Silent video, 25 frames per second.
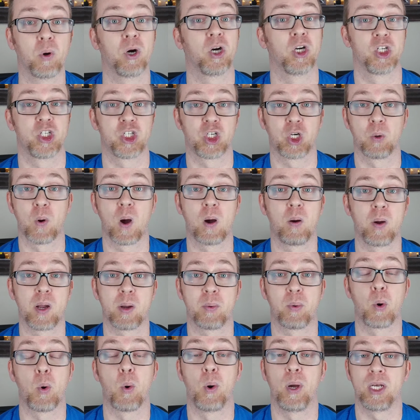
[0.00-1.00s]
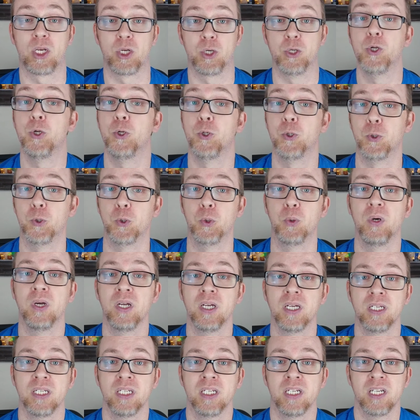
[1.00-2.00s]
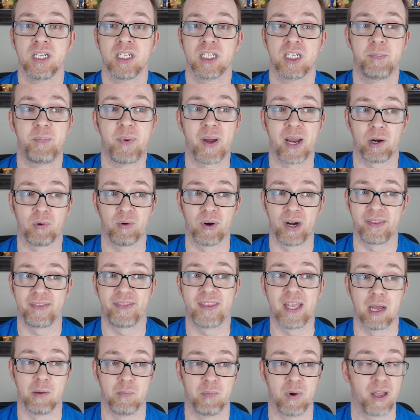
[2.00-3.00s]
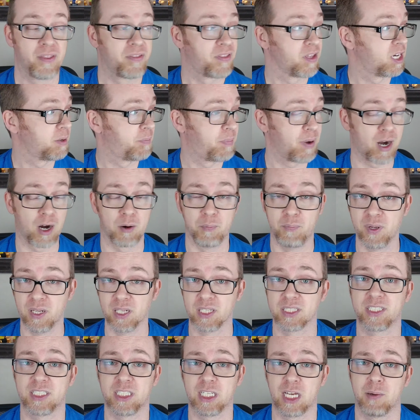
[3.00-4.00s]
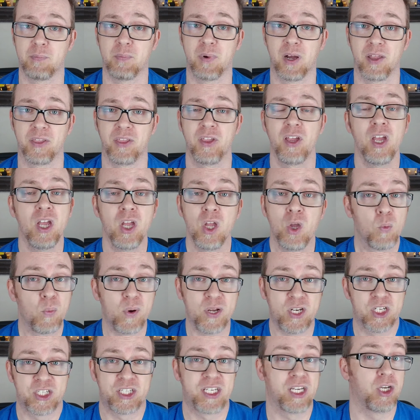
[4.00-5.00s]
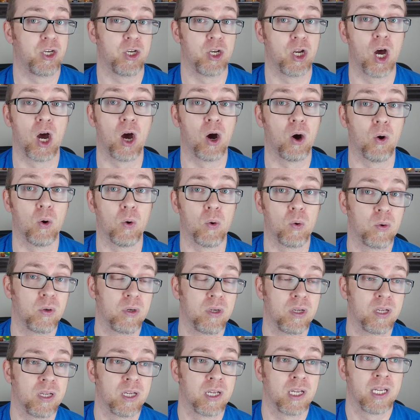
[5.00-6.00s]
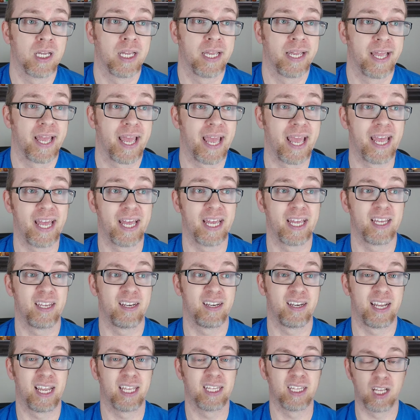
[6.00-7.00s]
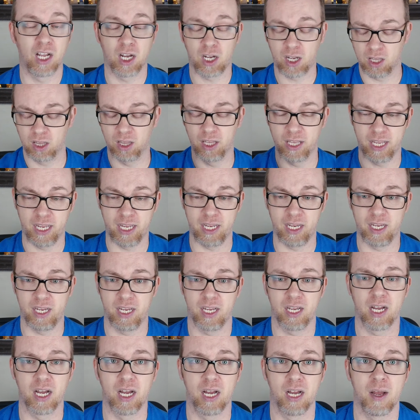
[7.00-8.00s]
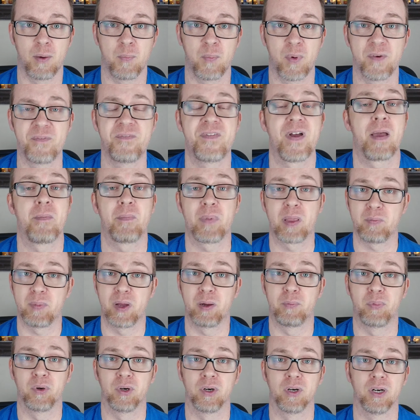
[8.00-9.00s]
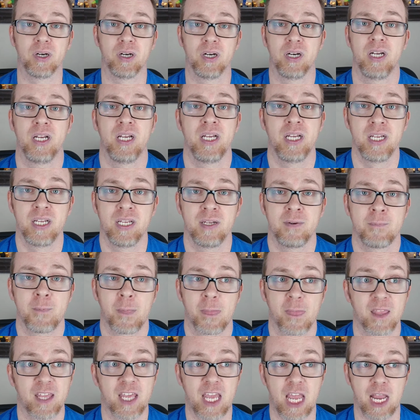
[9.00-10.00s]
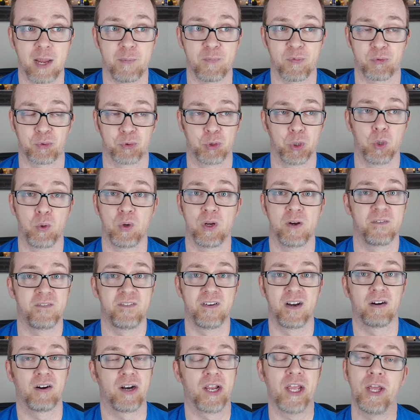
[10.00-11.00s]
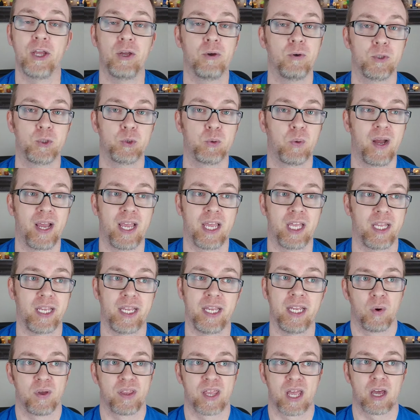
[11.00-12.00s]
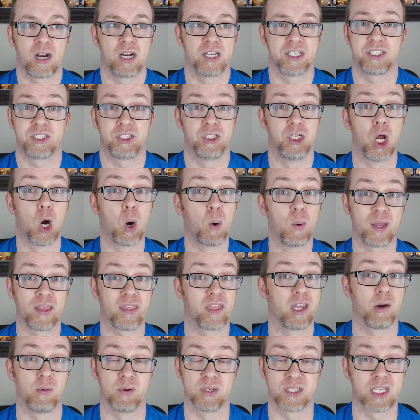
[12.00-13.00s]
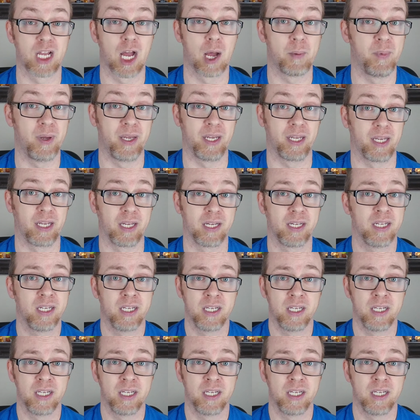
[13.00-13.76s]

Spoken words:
weren't sure what we were going to do to pay rent that month and to pay our bills that month. We just didn't know. And luckily, a family member came through in a very huge way without us knowing that it was coming.